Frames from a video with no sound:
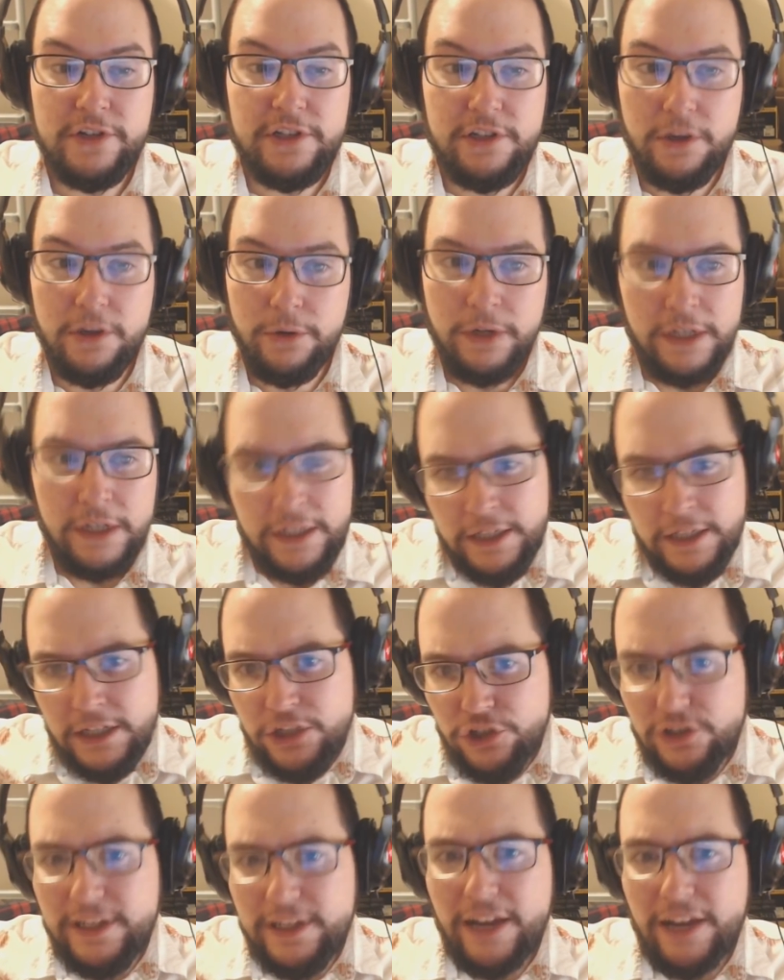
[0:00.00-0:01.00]
So
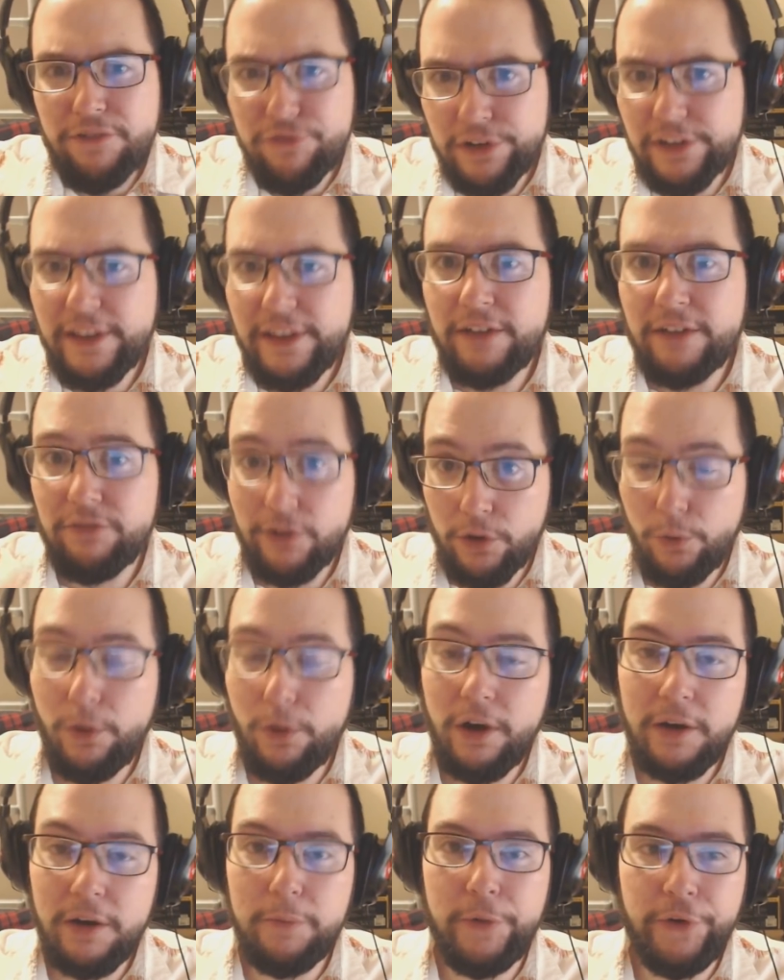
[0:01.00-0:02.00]
just getting rid of that
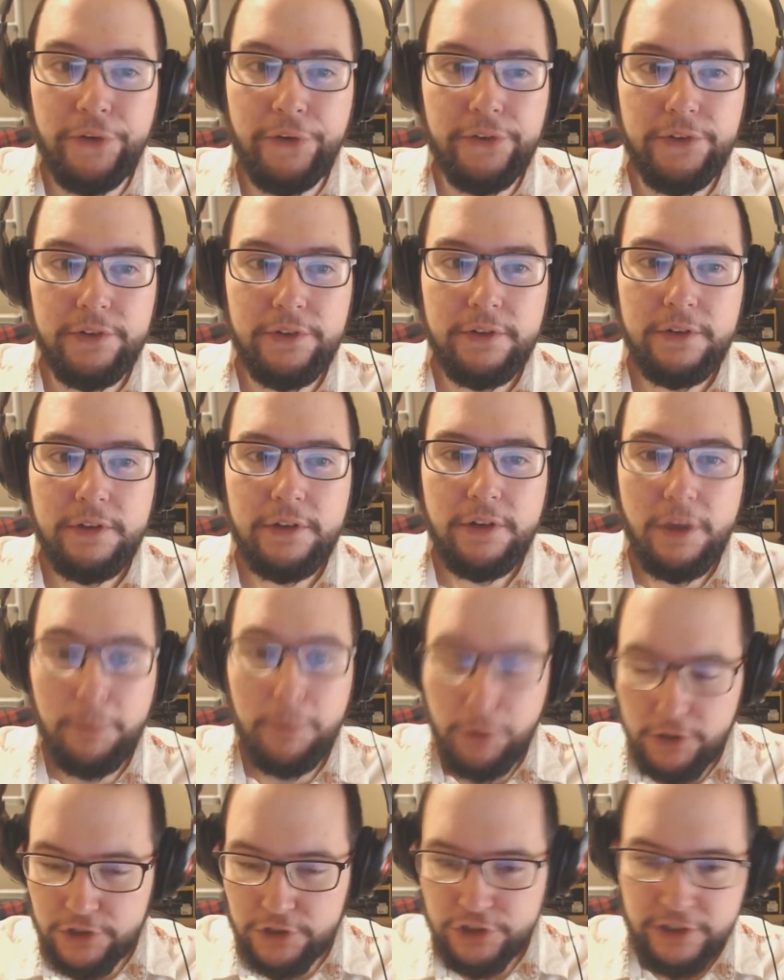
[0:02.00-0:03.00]
requirement,
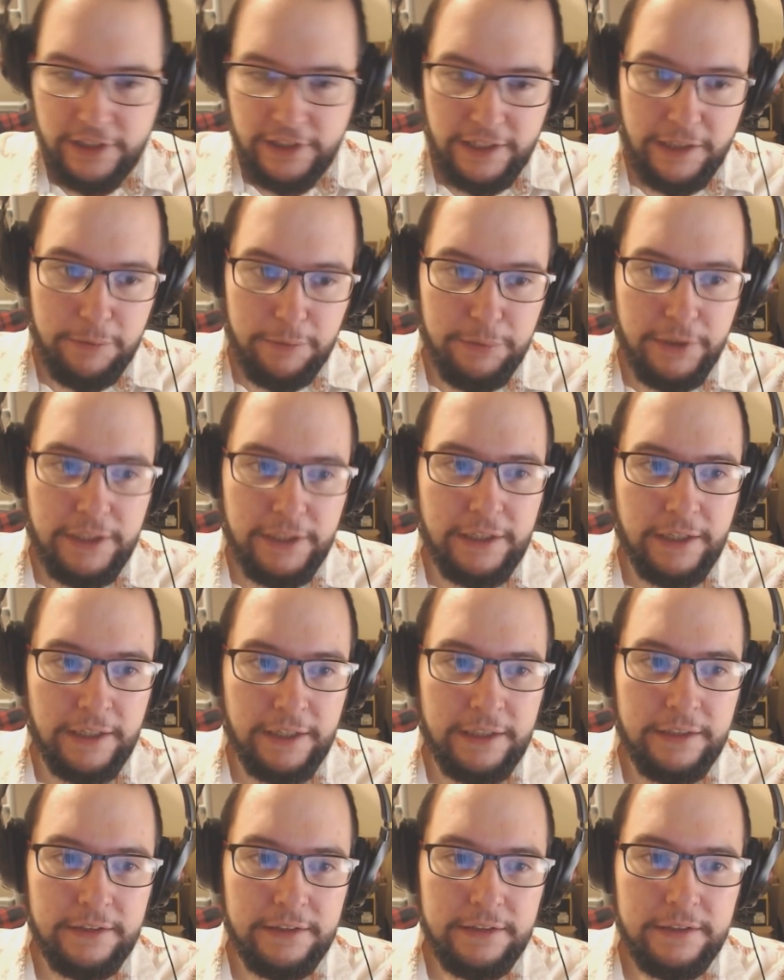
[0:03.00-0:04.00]
abolishing it
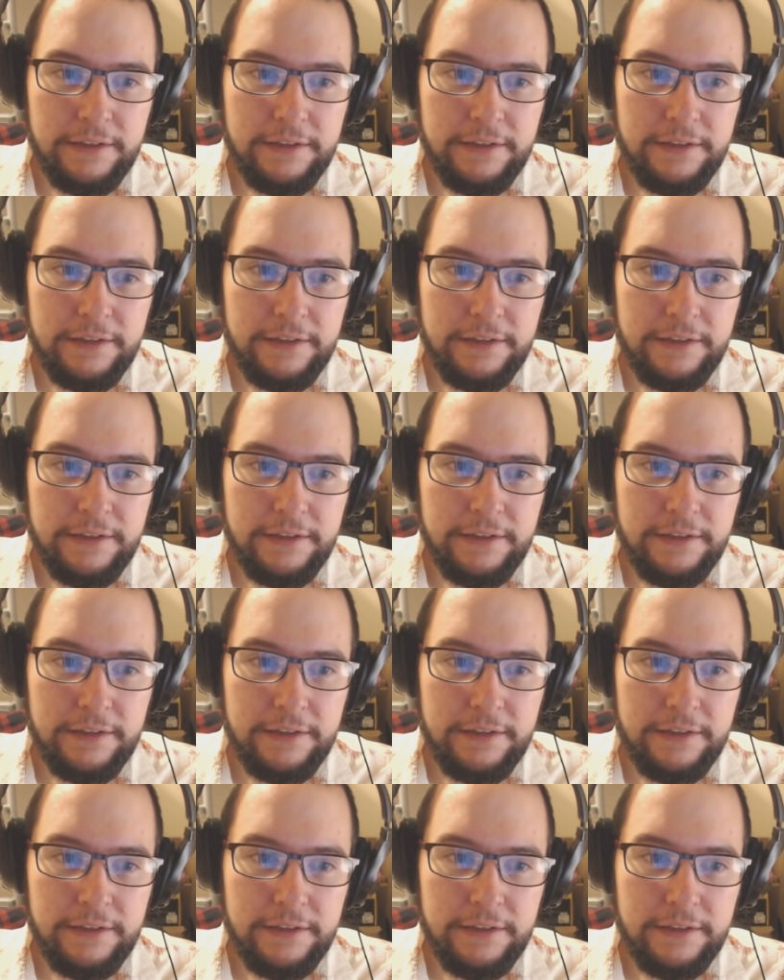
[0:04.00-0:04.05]
completely,